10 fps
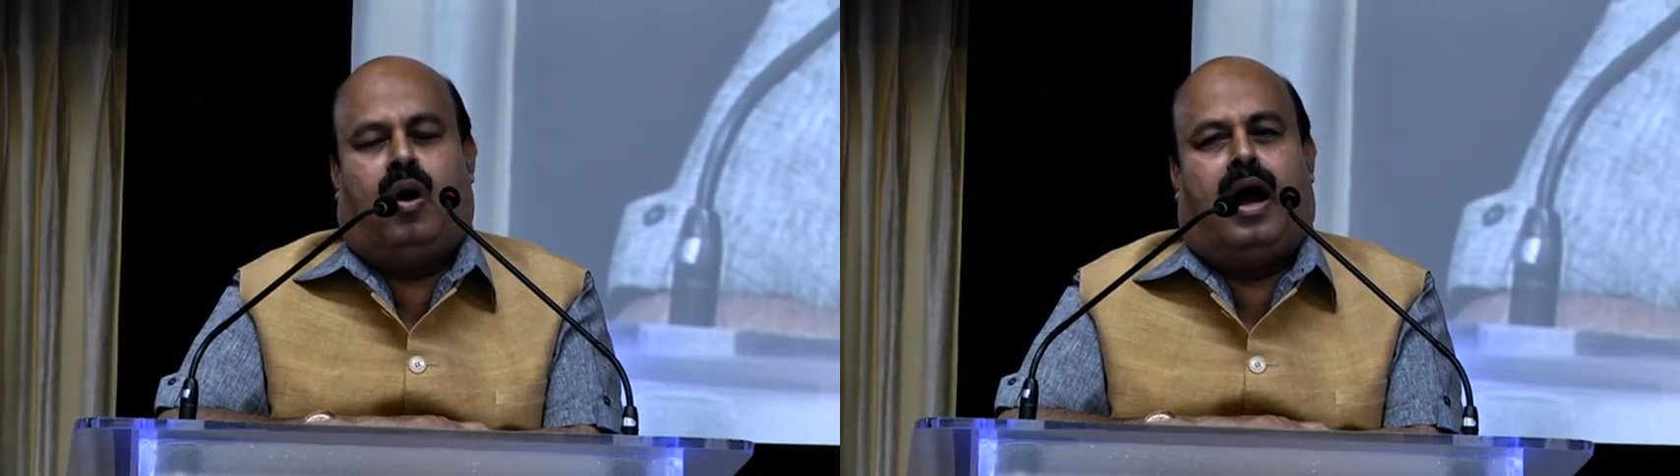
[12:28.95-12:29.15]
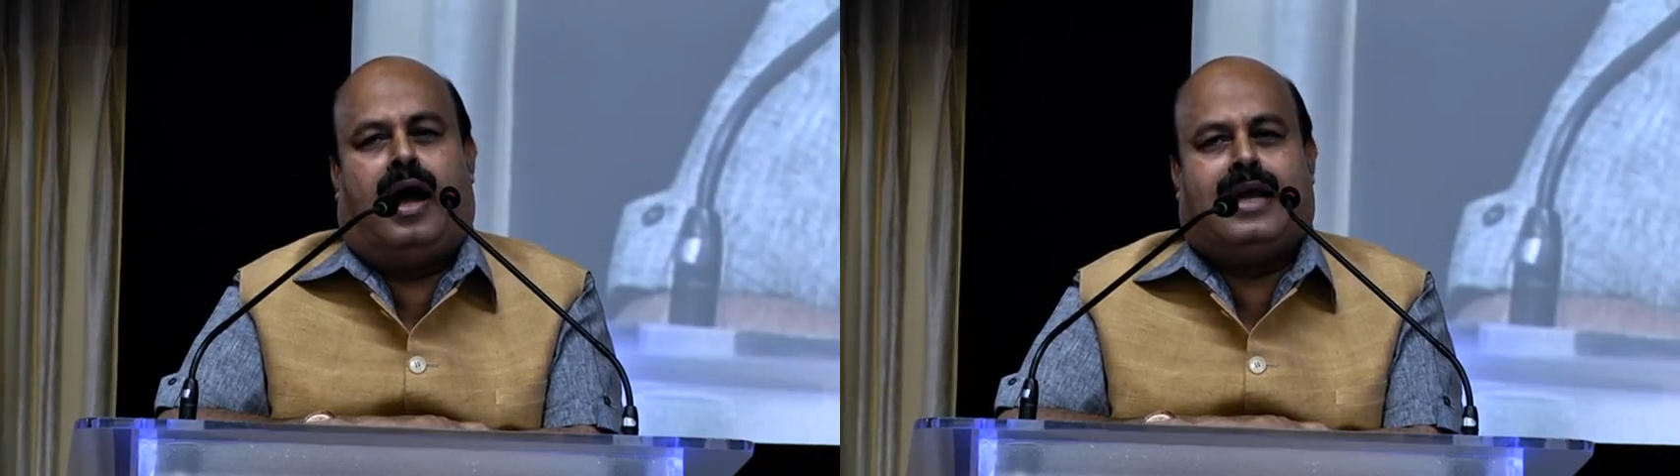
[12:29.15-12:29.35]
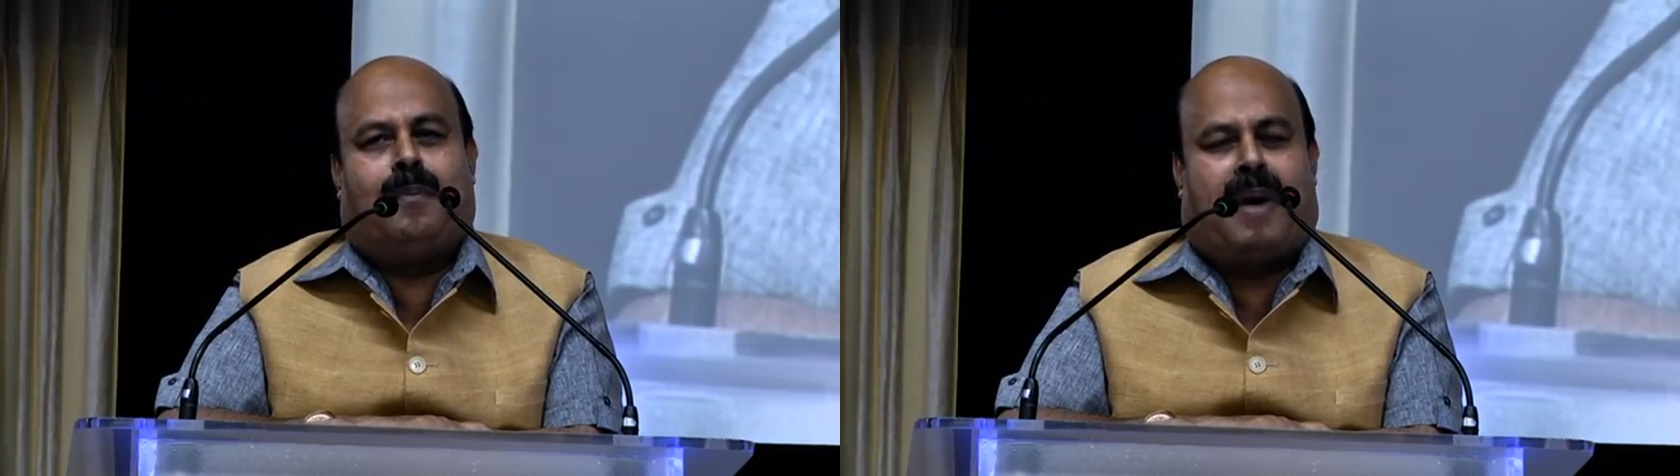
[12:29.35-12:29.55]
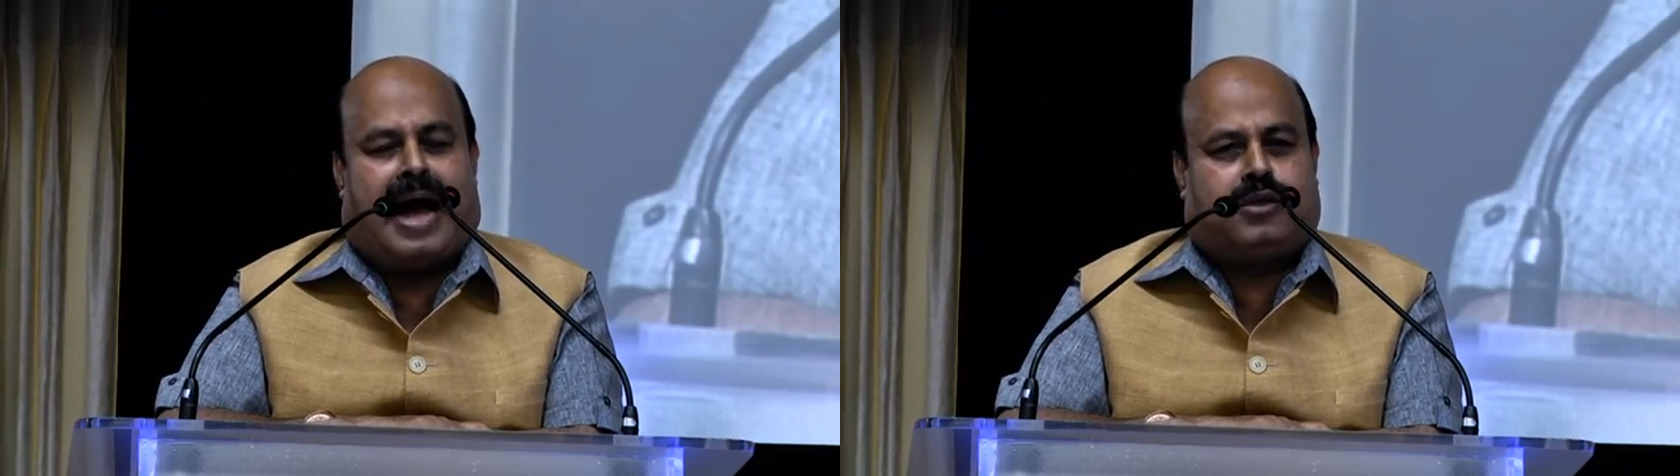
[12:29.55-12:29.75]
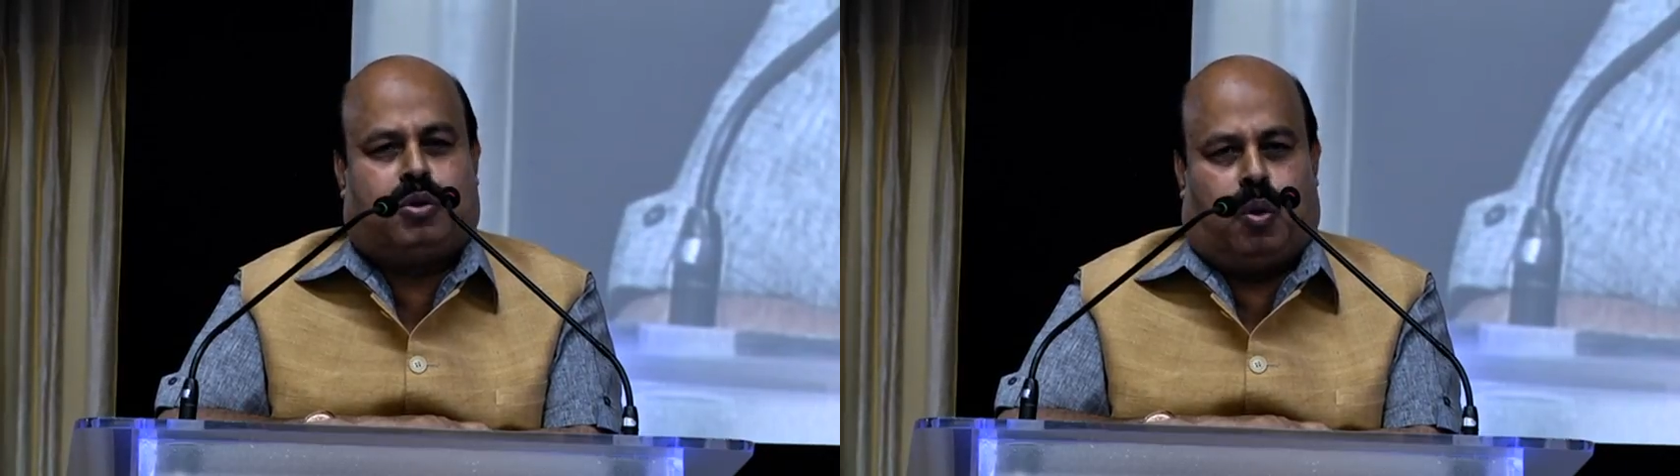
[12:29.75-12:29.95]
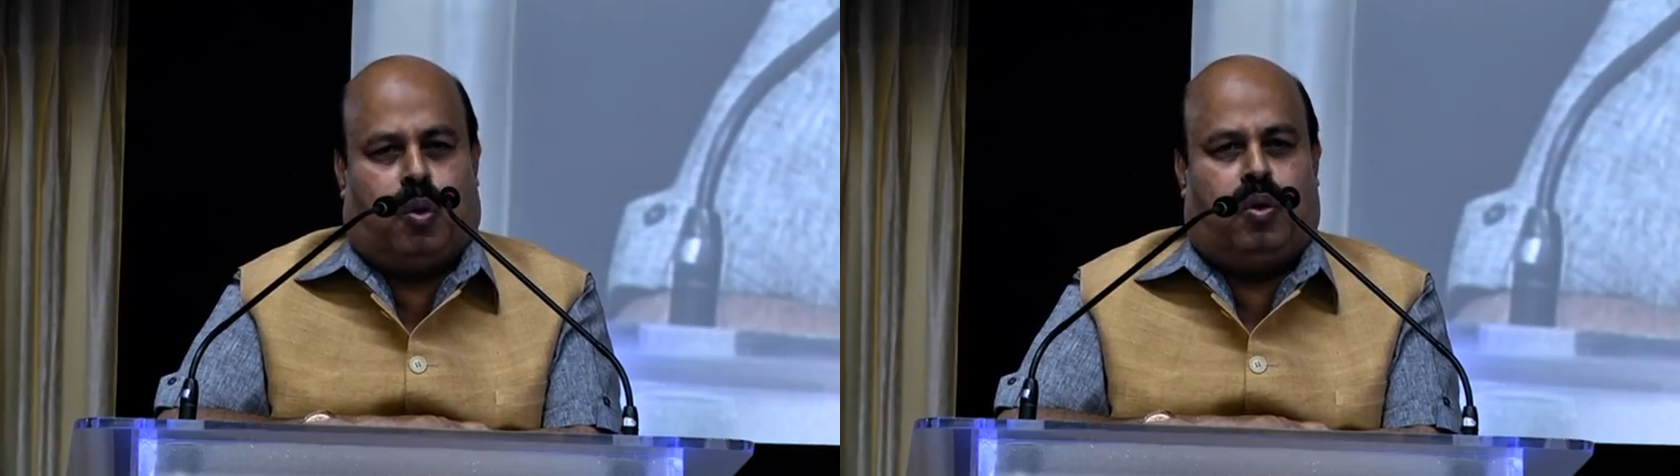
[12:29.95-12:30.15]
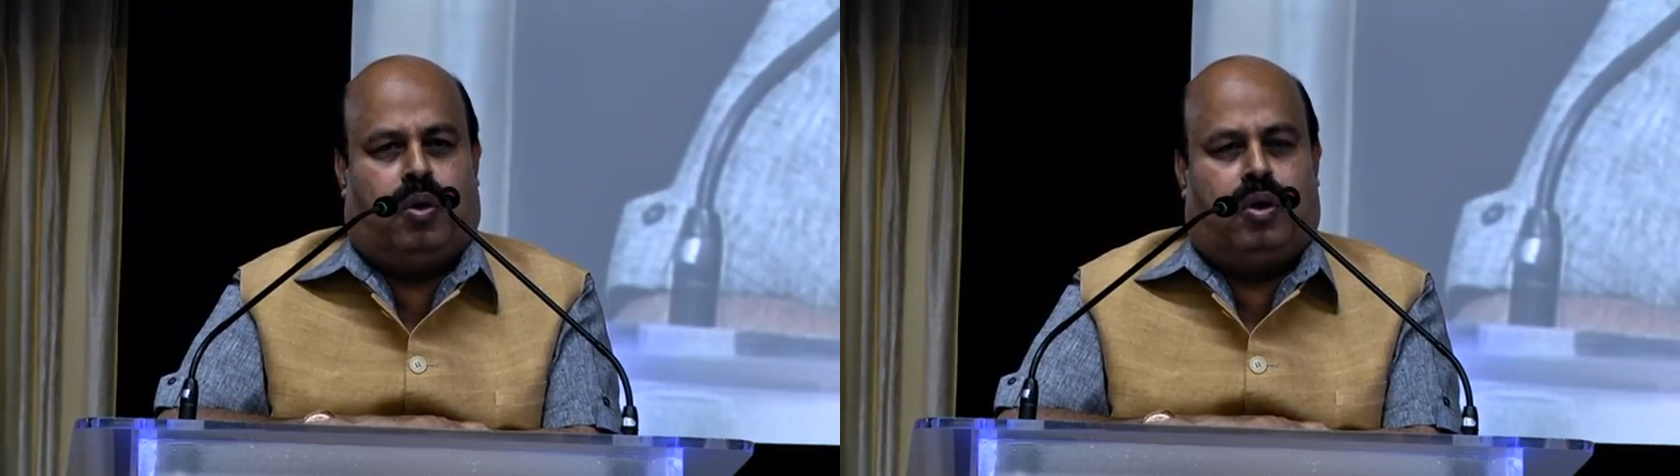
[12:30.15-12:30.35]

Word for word: uh, a pass-through